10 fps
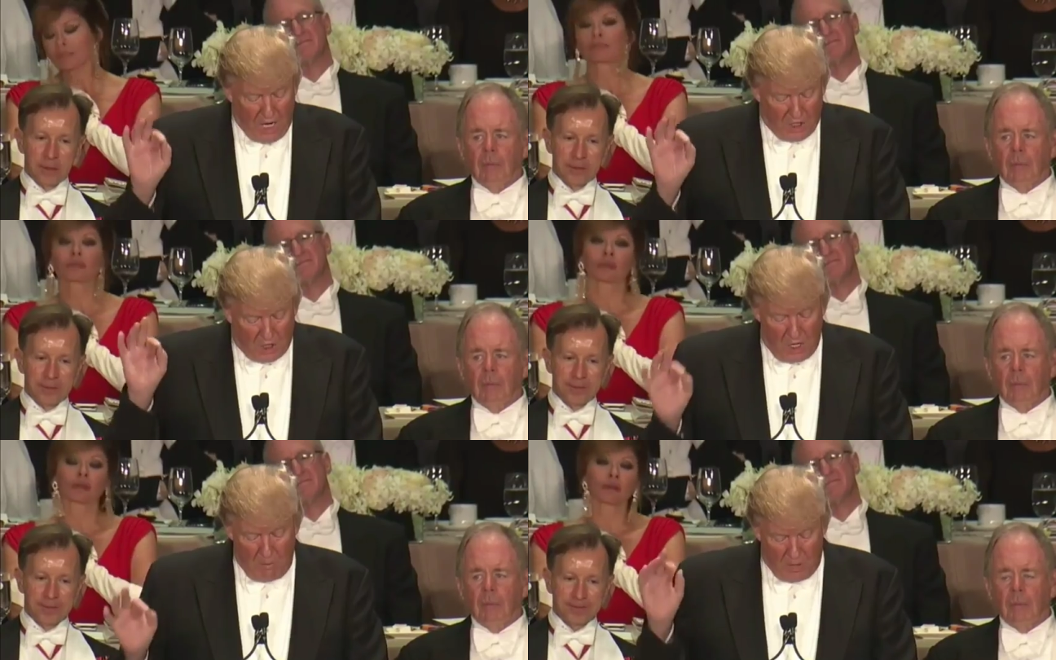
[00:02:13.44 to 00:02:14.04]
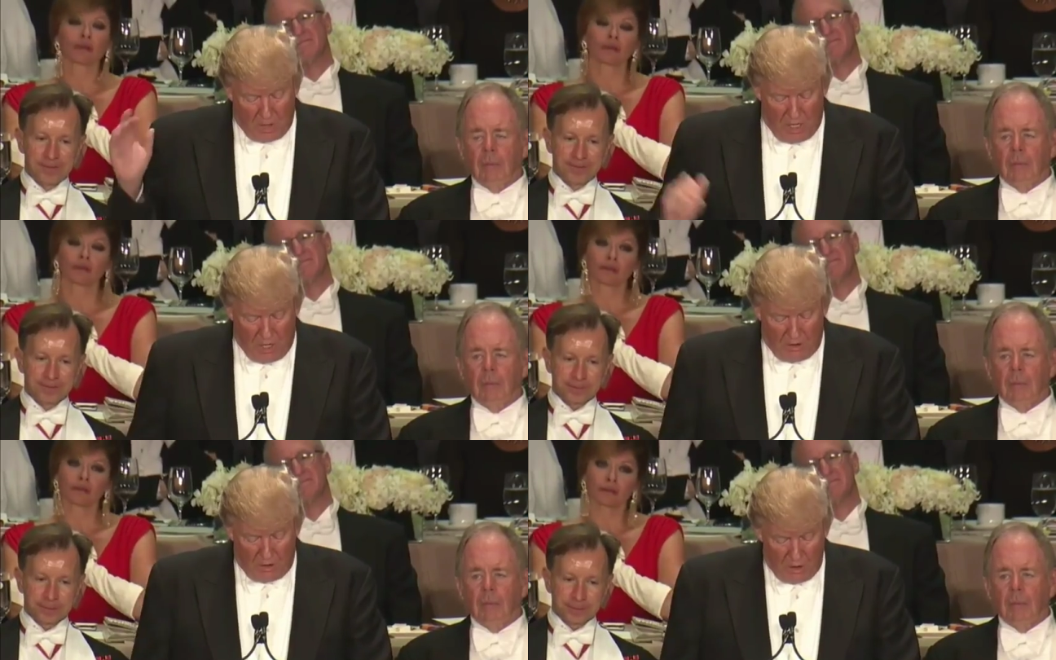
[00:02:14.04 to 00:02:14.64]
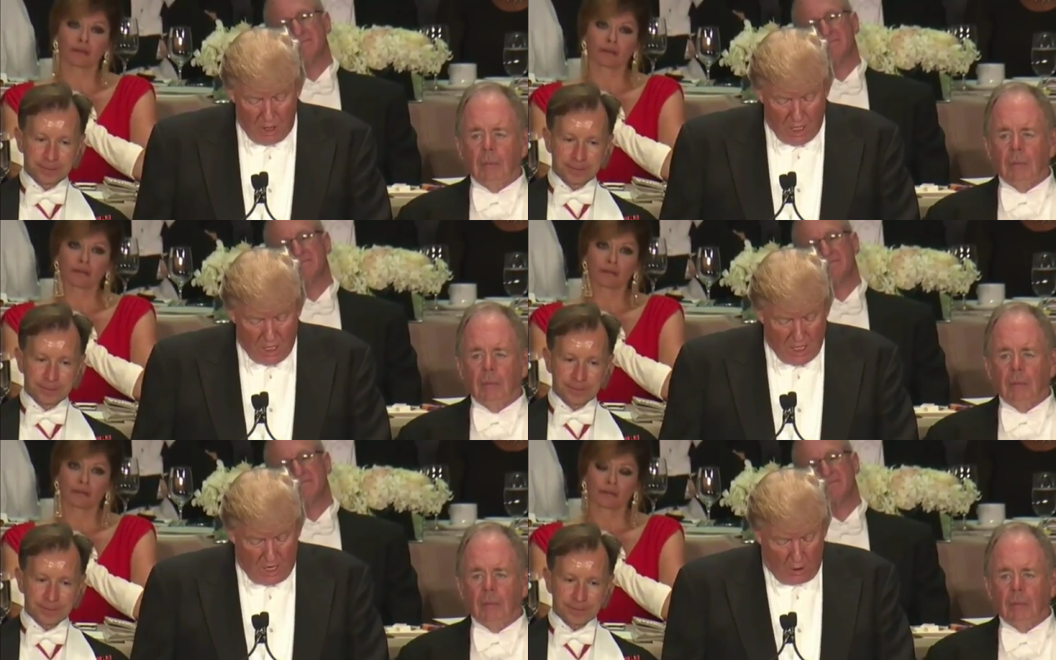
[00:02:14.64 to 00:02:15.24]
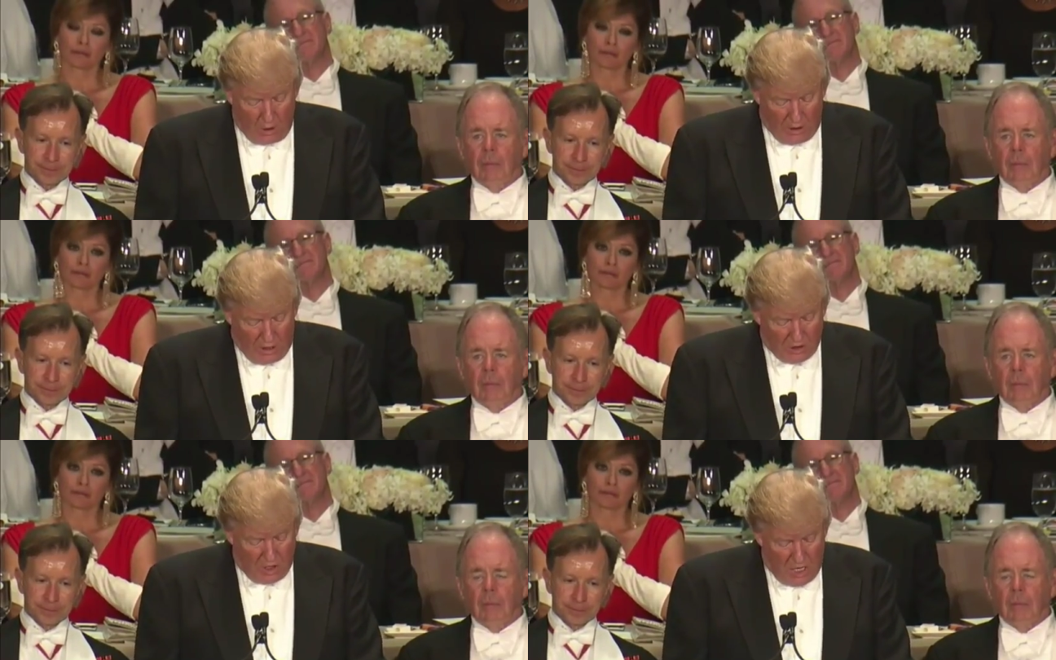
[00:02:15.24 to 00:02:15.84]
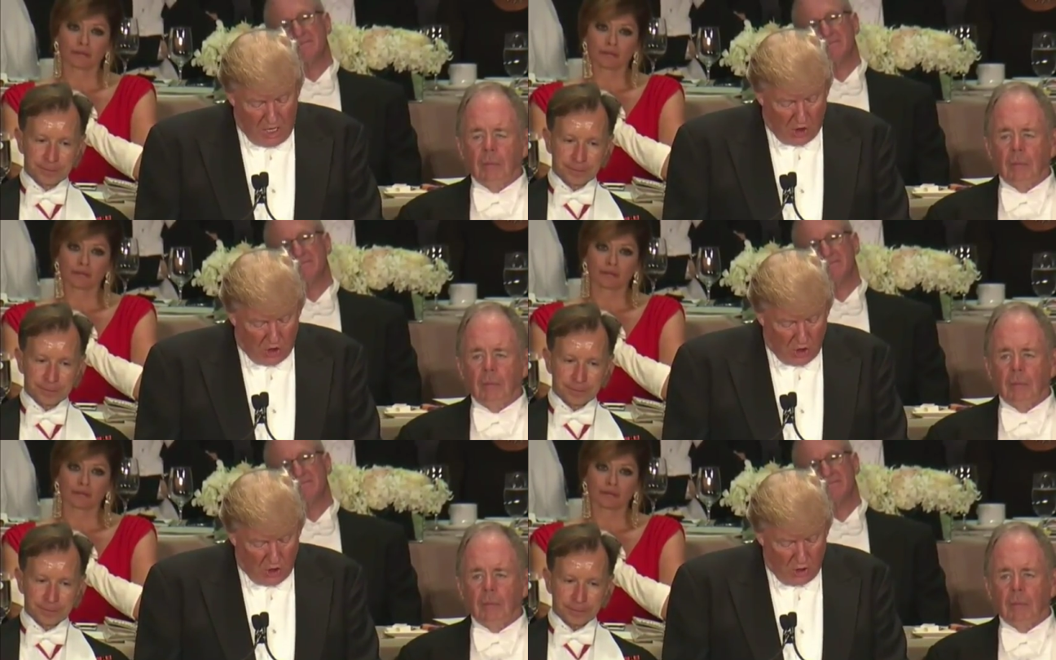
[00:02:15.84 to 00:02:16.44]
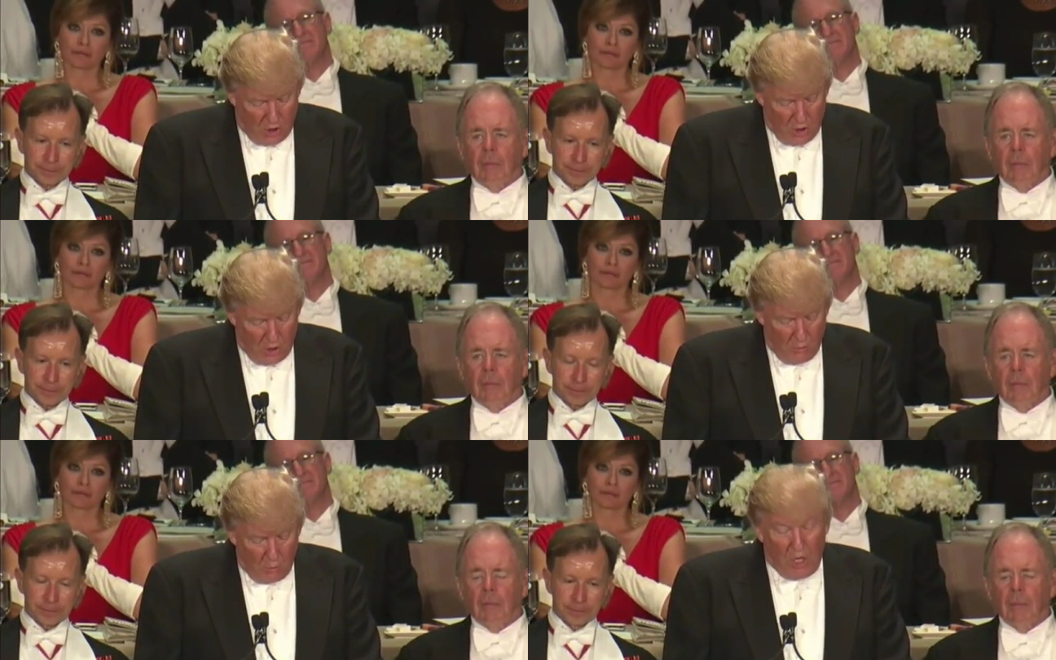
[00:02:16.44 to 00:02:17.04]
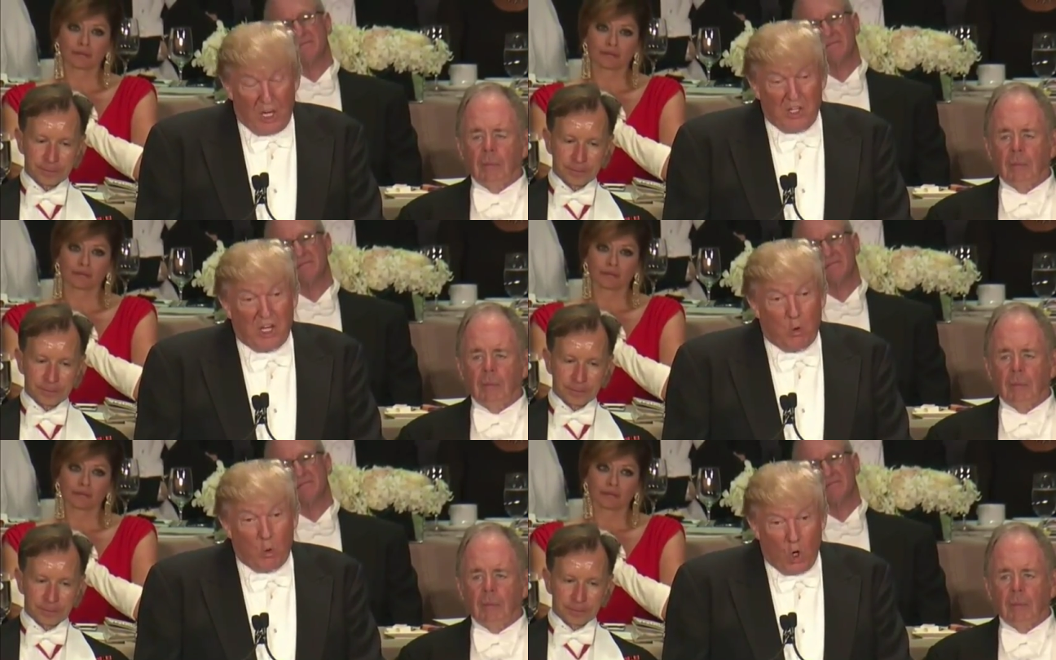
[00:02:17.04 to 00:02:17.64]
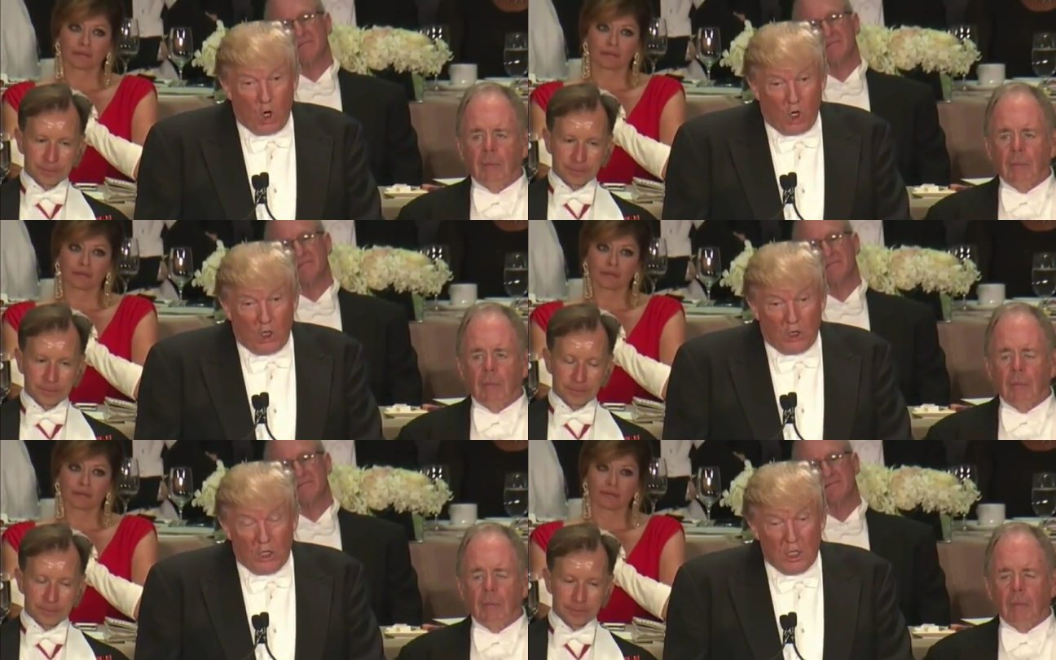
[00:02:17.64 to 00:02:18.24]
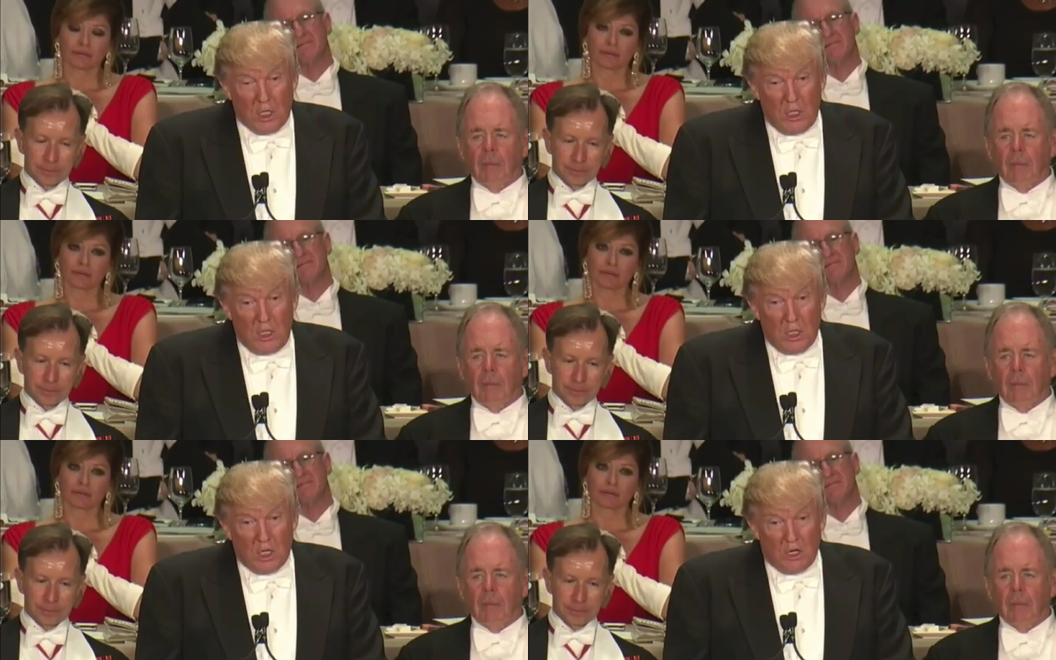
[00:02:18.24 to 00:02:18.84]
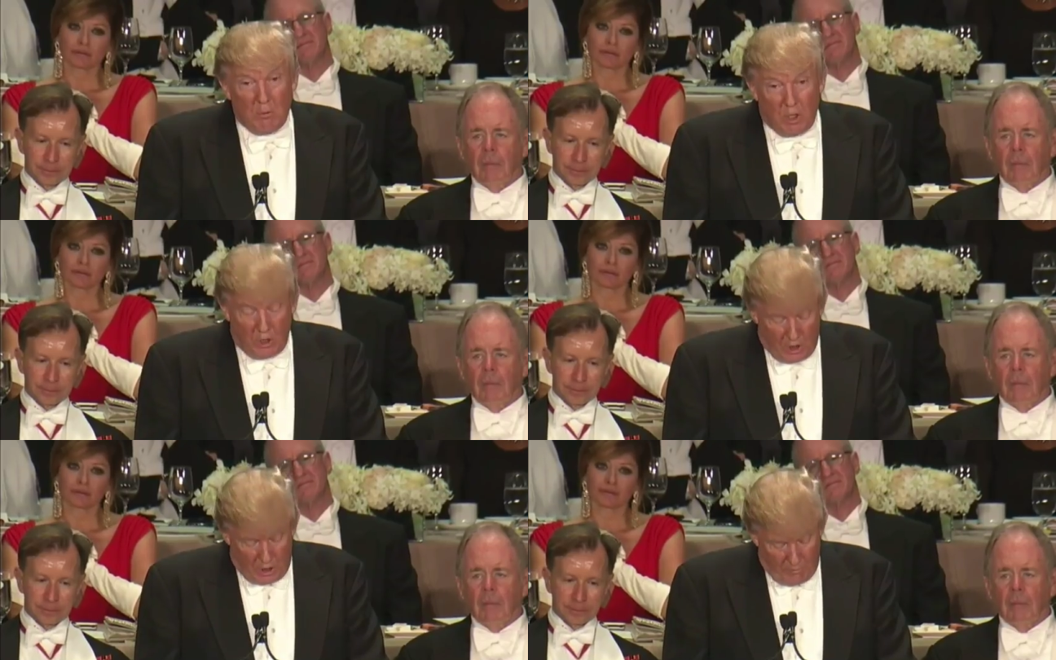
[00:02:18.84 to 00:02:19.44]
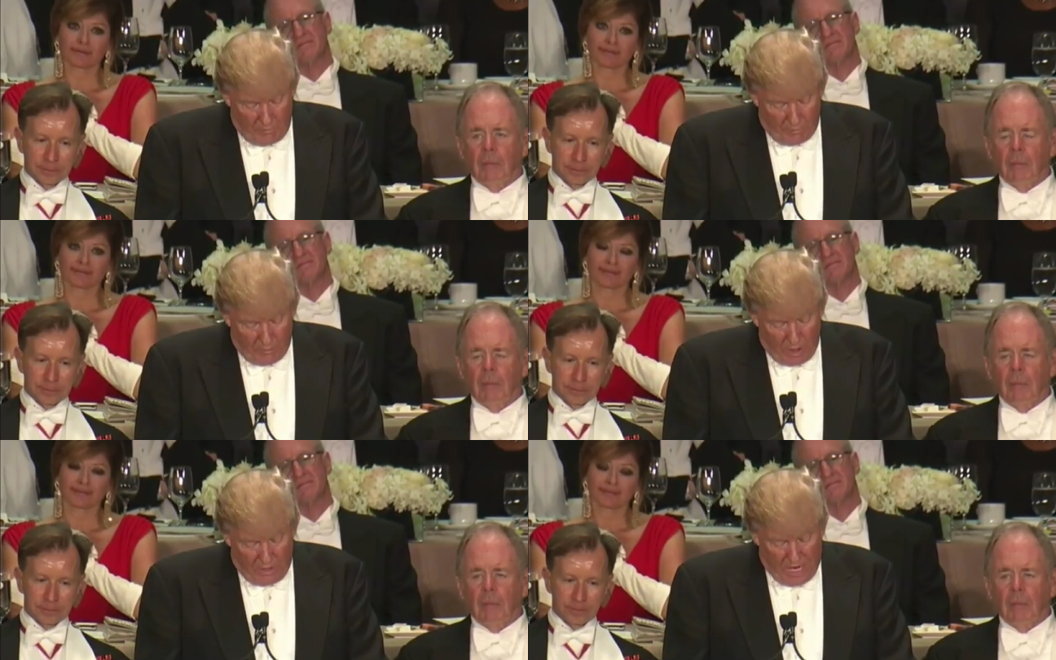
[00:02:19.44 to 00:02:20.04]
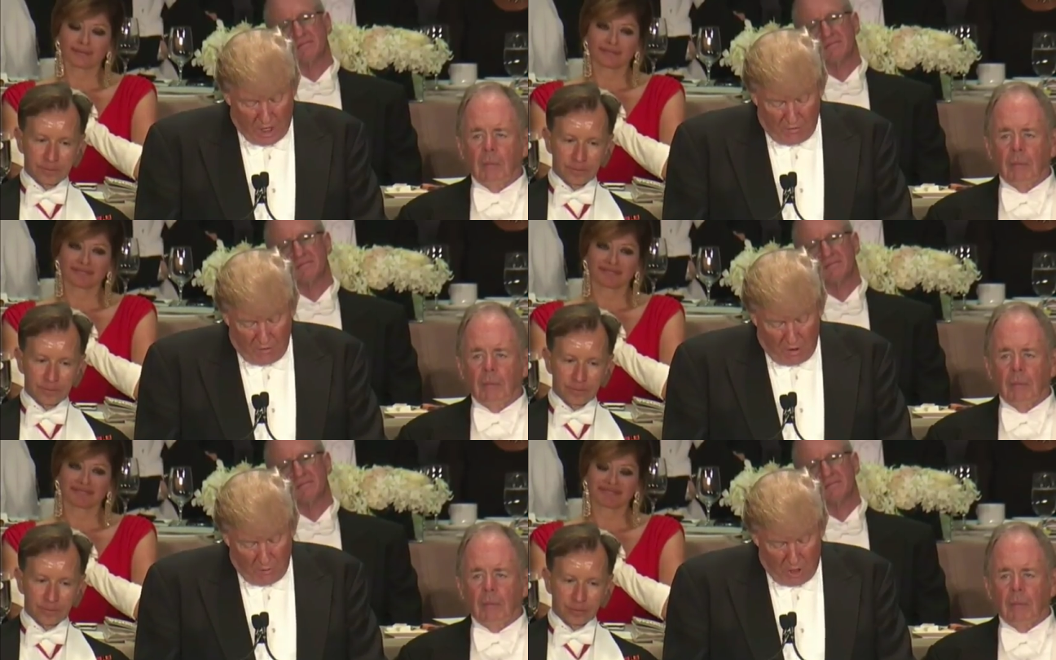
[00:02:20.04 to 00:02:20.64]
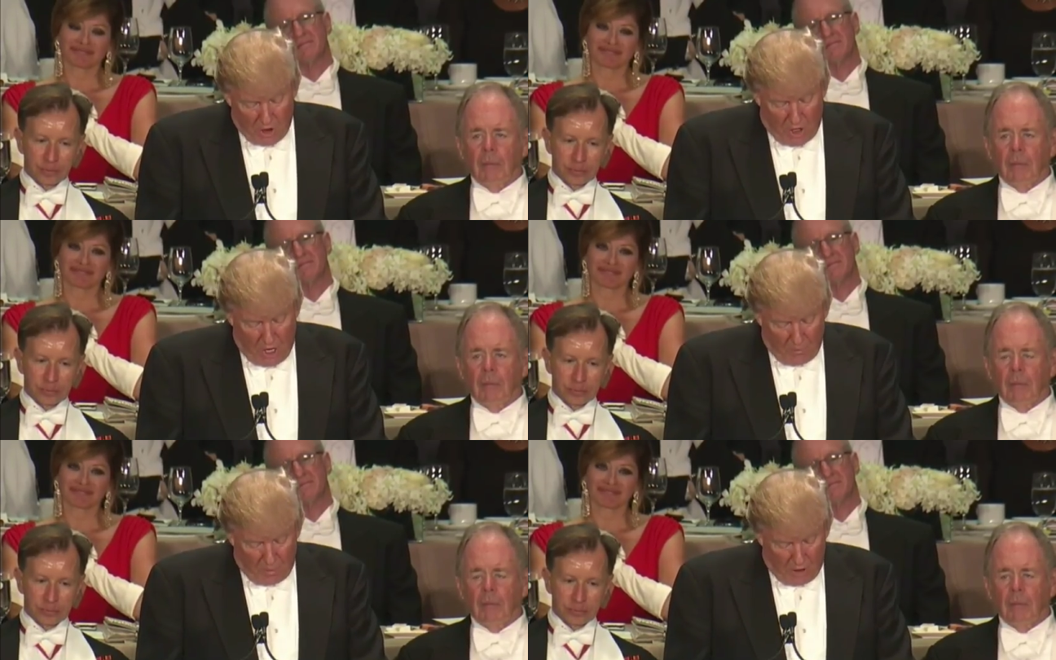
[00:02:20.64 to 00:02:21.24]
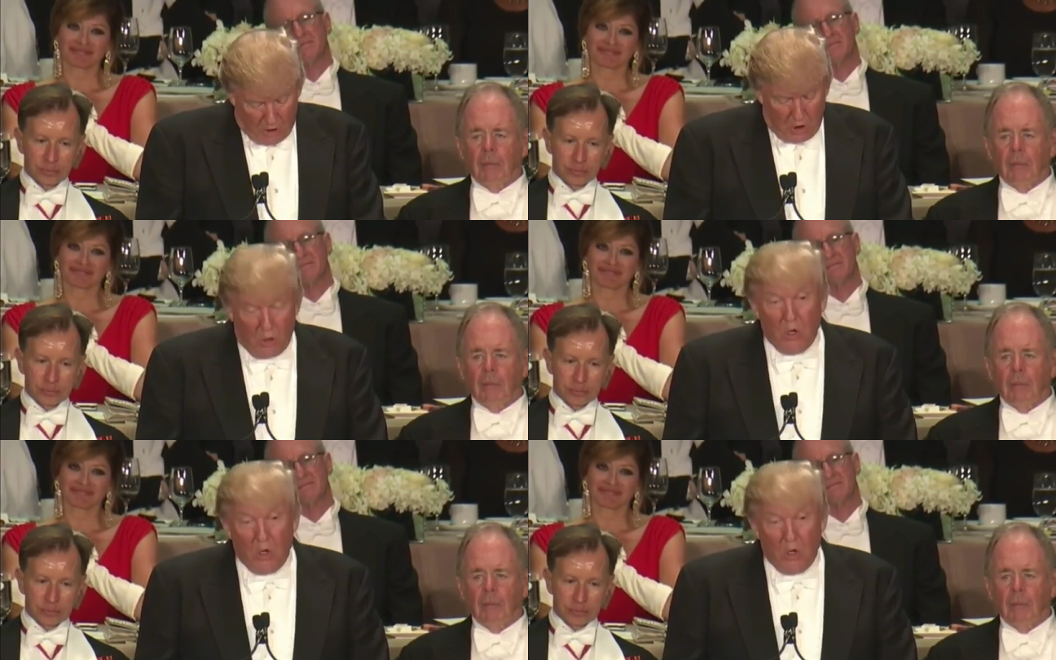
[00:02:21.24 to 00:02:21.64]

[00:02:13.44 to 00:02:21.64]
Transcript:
Speaker 1: got to come together, not only as a nation, but as a world community. Thank you very much. God bless